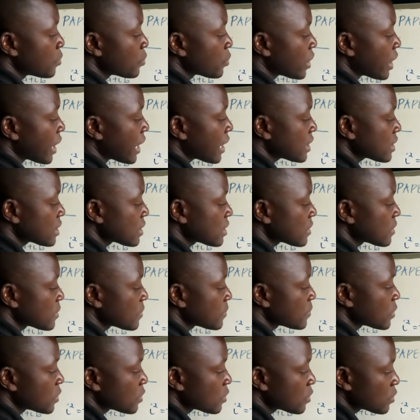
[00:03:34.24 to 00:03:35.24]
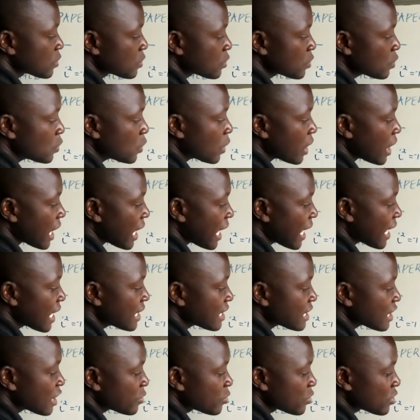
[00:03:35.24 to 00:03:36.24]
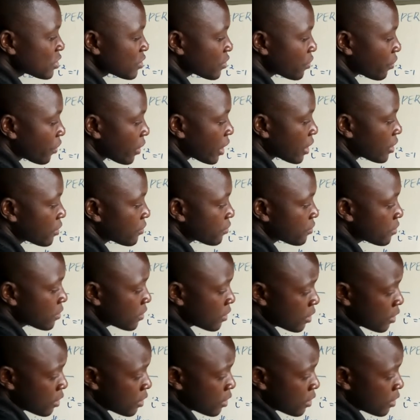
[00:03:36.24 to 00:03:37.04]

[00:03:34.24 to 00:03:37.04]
plus 2i times 5,